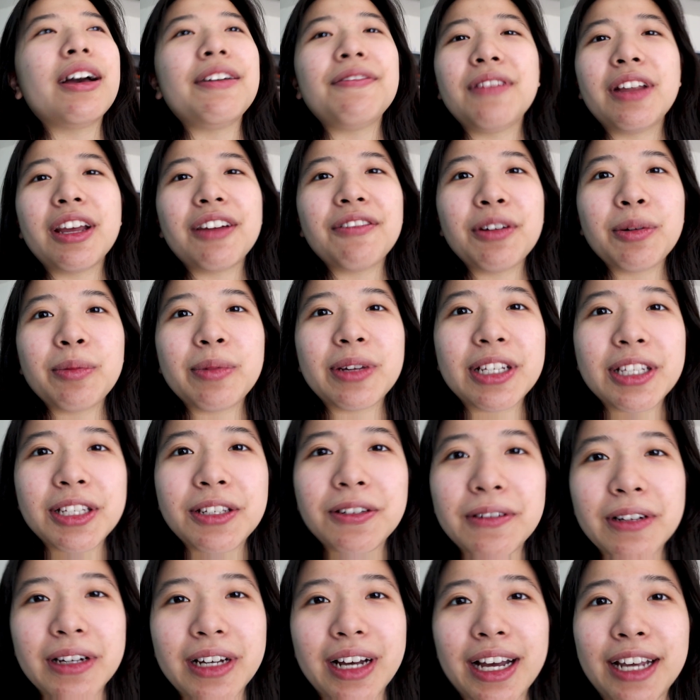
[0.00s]
I've never been
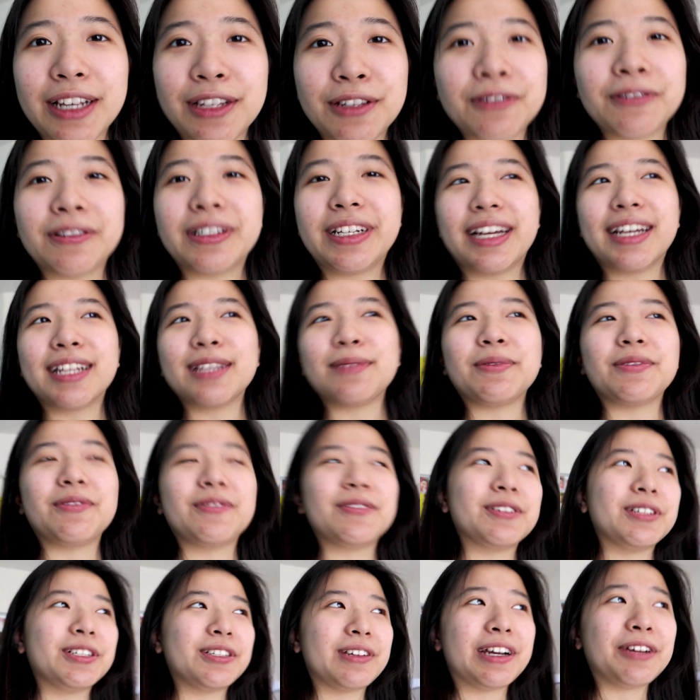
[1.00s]
to a high school dance
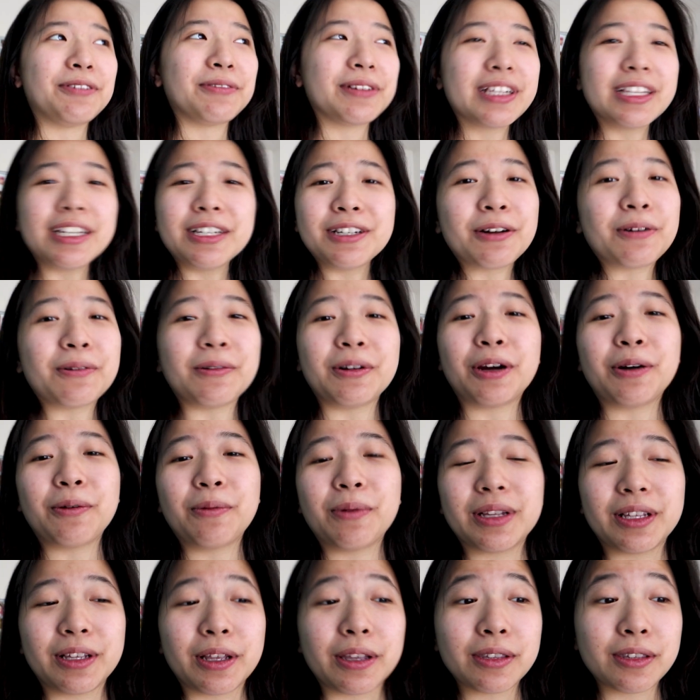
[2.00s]
before, so I really don't know
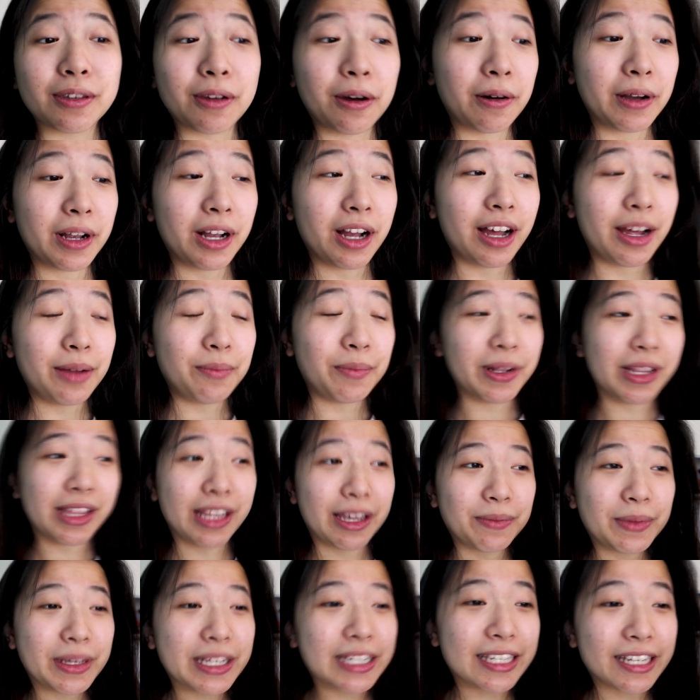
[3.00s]
what's going on, but
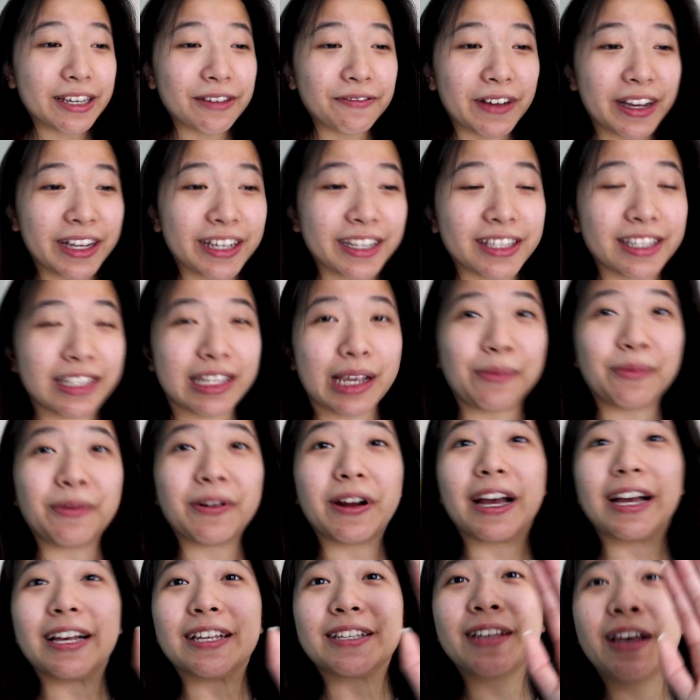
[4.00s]
let me see if I could
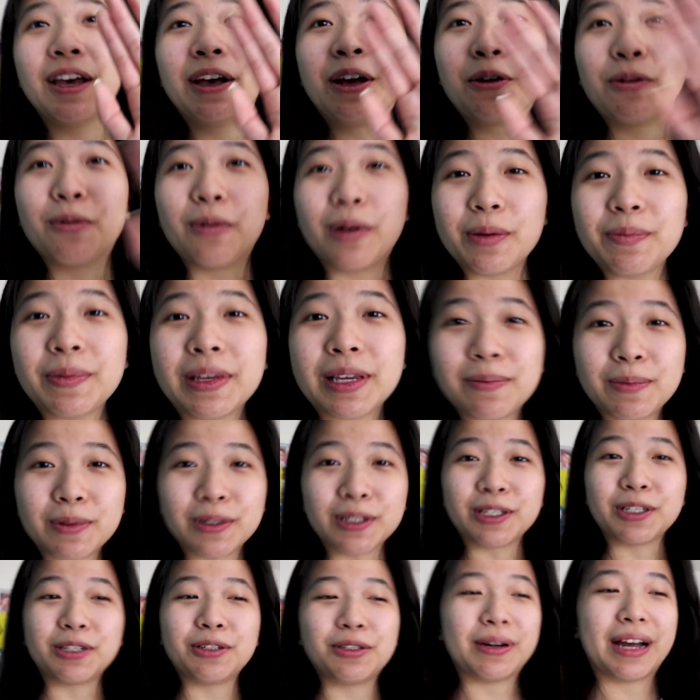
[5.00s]
summarize what
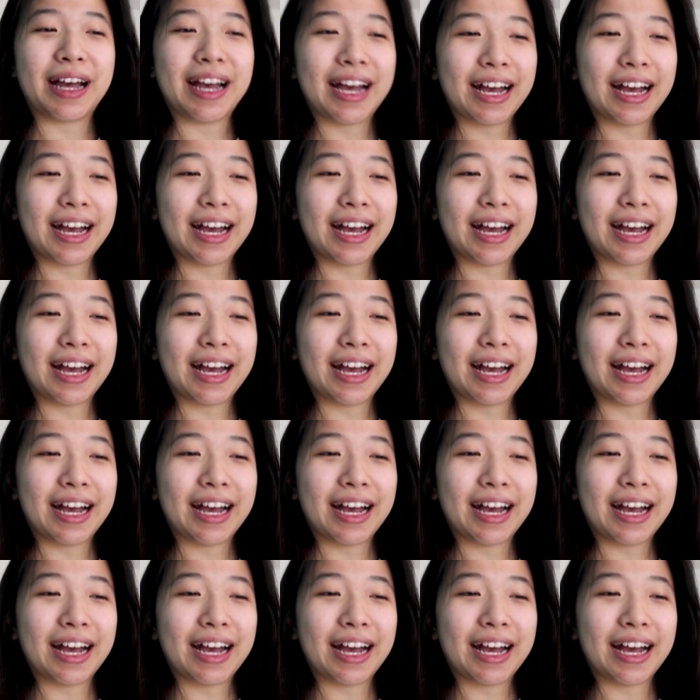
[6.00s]
people do